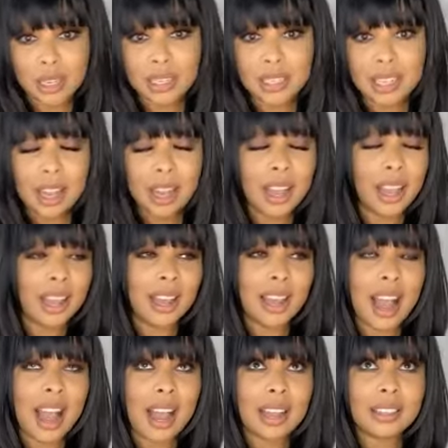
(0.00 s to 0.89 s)
Because
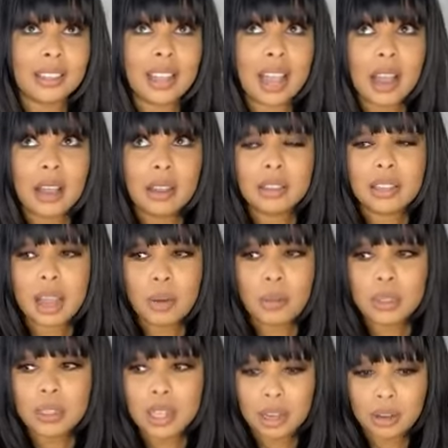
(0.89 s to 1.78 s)
that
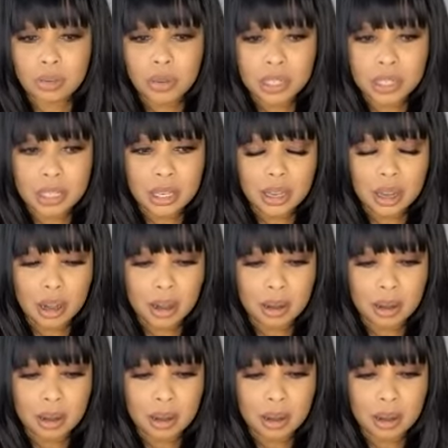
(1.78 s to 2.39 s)
was like really,